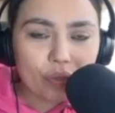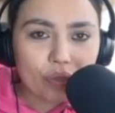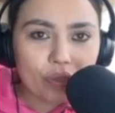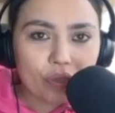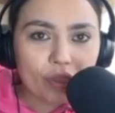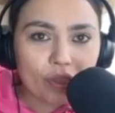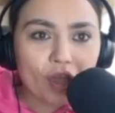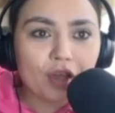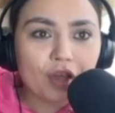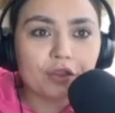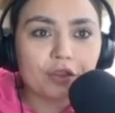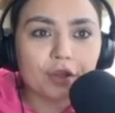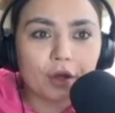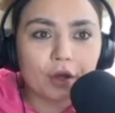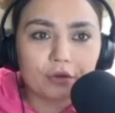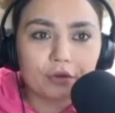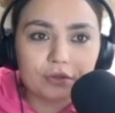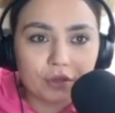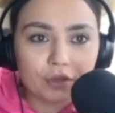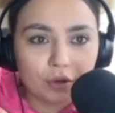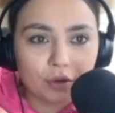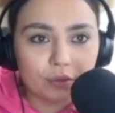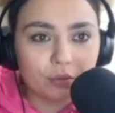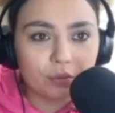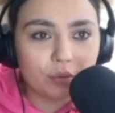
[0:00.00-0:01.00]
No,
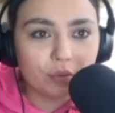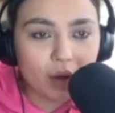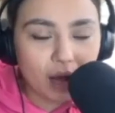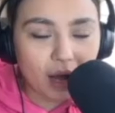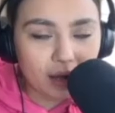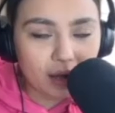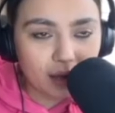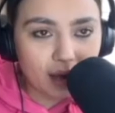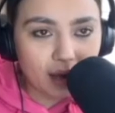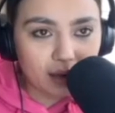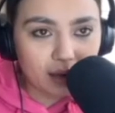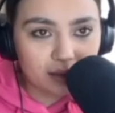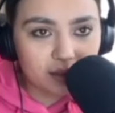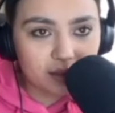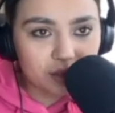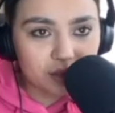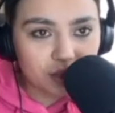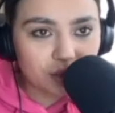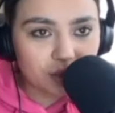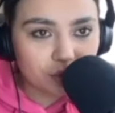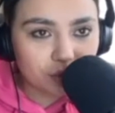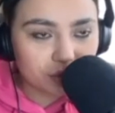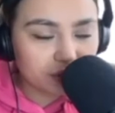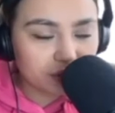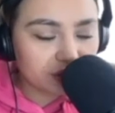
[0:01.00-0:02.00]
so I literally
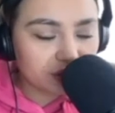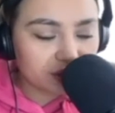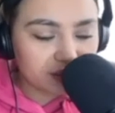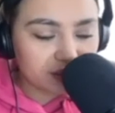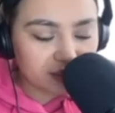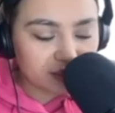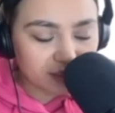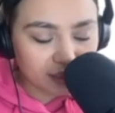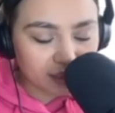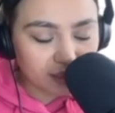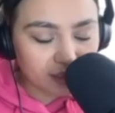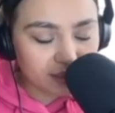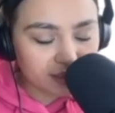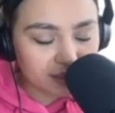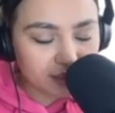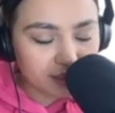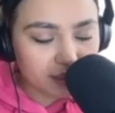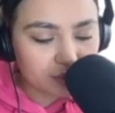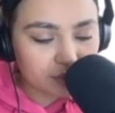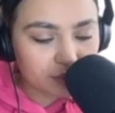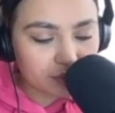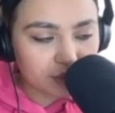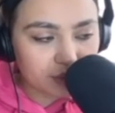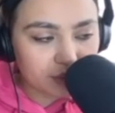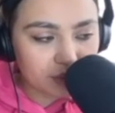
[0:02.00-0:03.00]
wanted to say
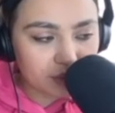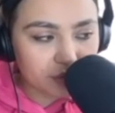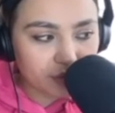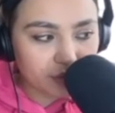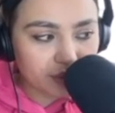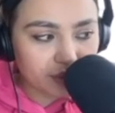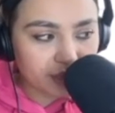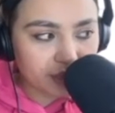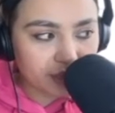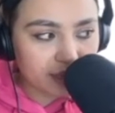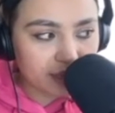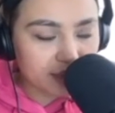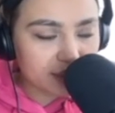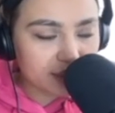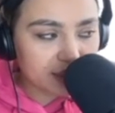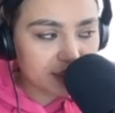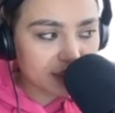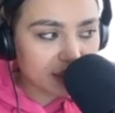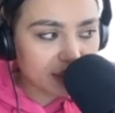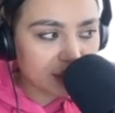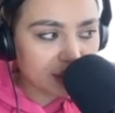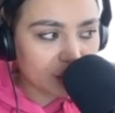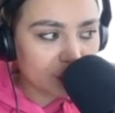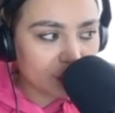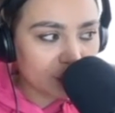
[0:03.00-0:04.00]
with this and that,
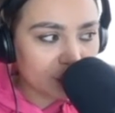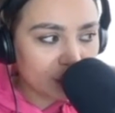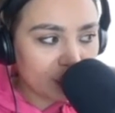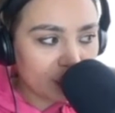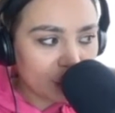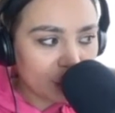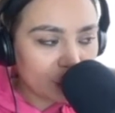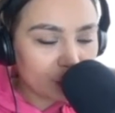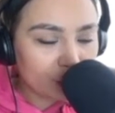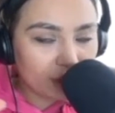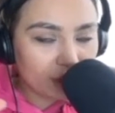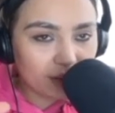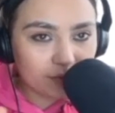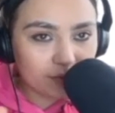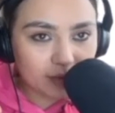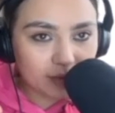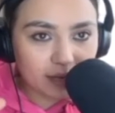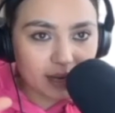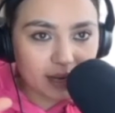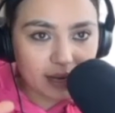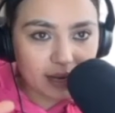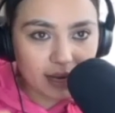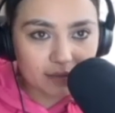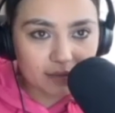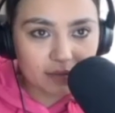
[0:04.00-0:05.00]
whenever I
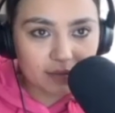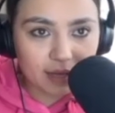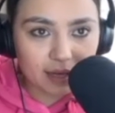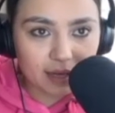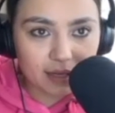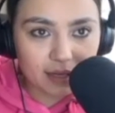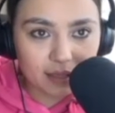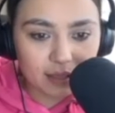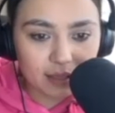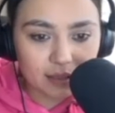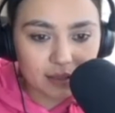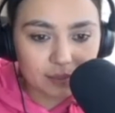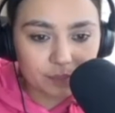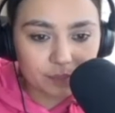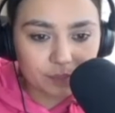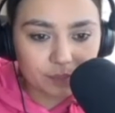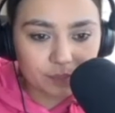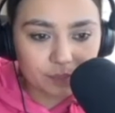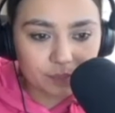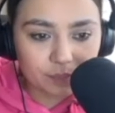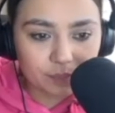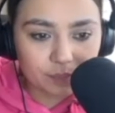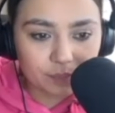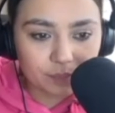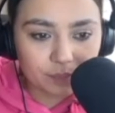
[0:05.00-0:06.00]
have like
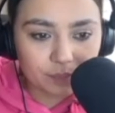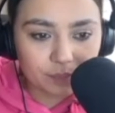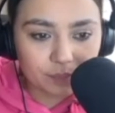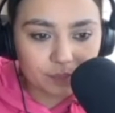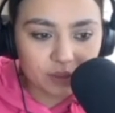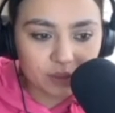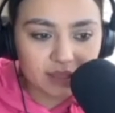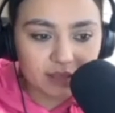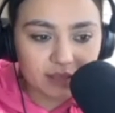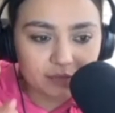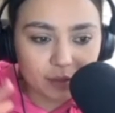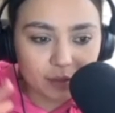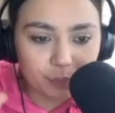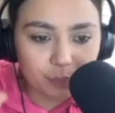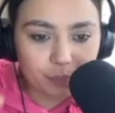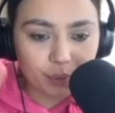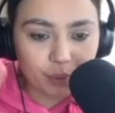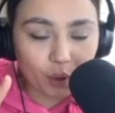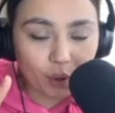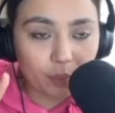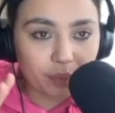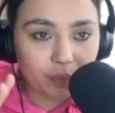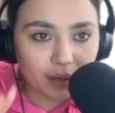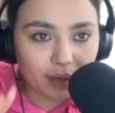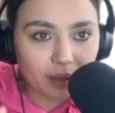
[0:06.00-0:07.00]
whatever
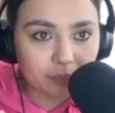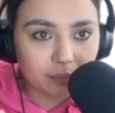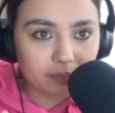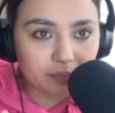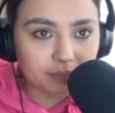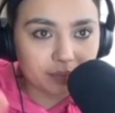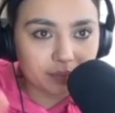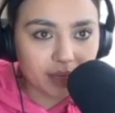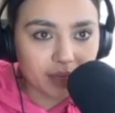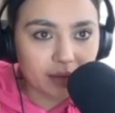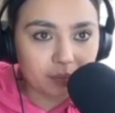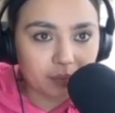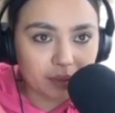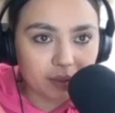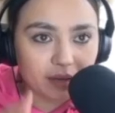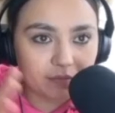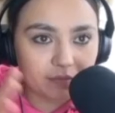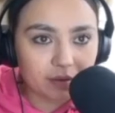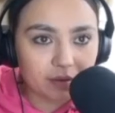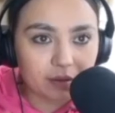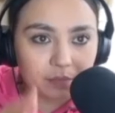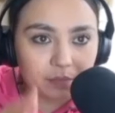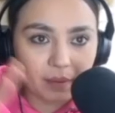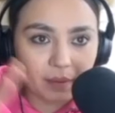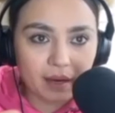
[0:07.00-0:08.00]
problem,
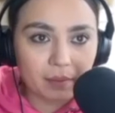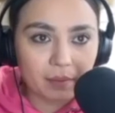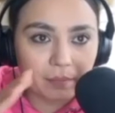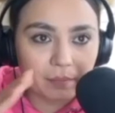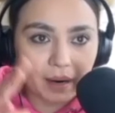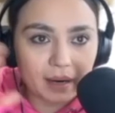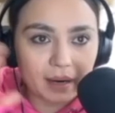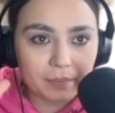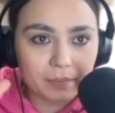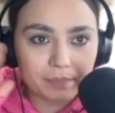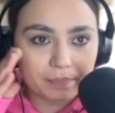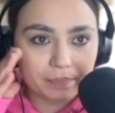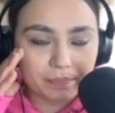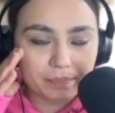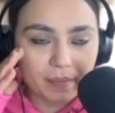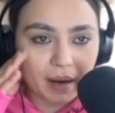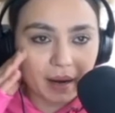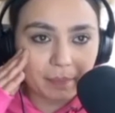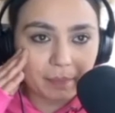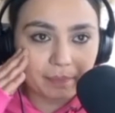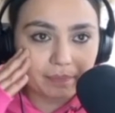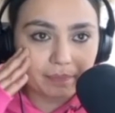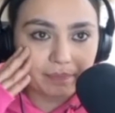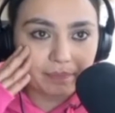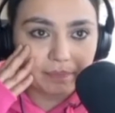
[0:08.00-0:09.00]
whenever my
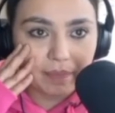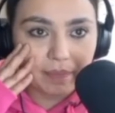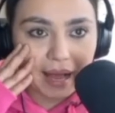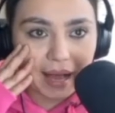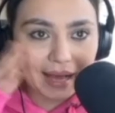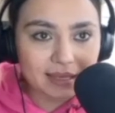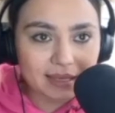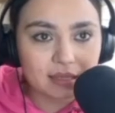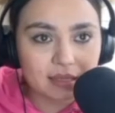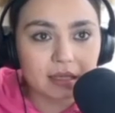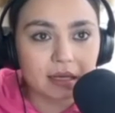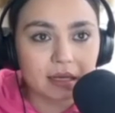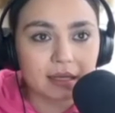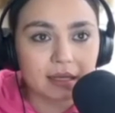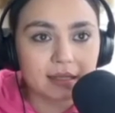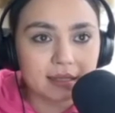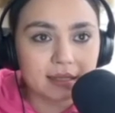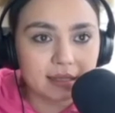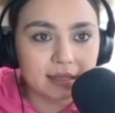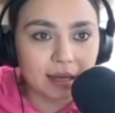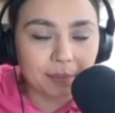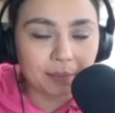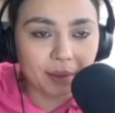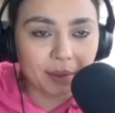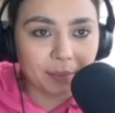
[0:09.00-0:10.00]
ass
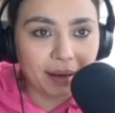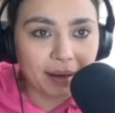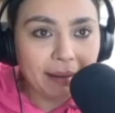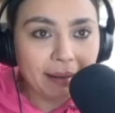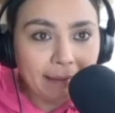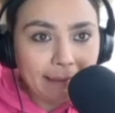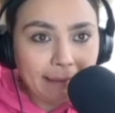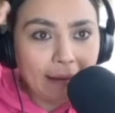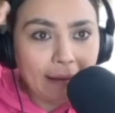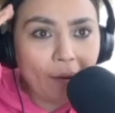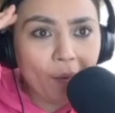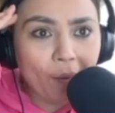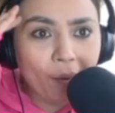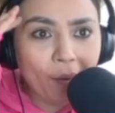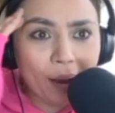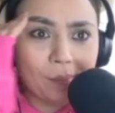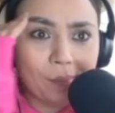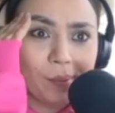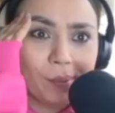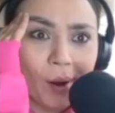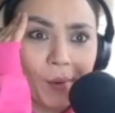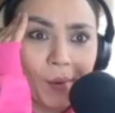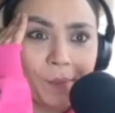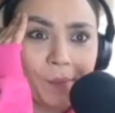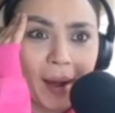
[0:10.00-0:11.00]
hurts, I'm gonna be like, oh, I
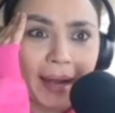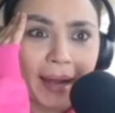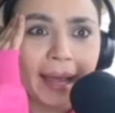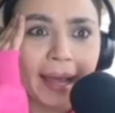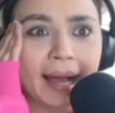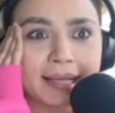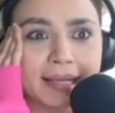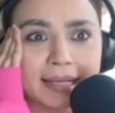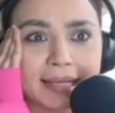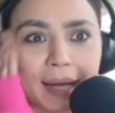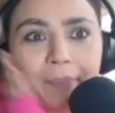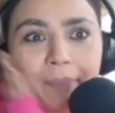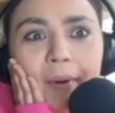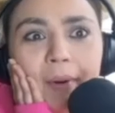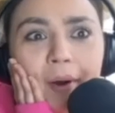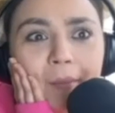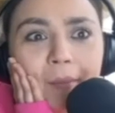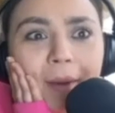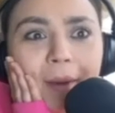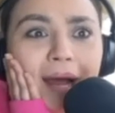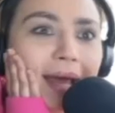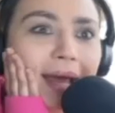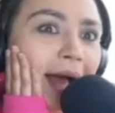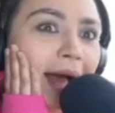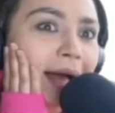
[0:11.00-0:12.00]
broke my
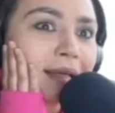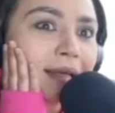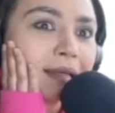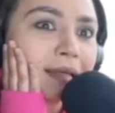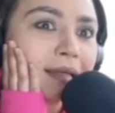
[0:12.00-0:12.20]
ass.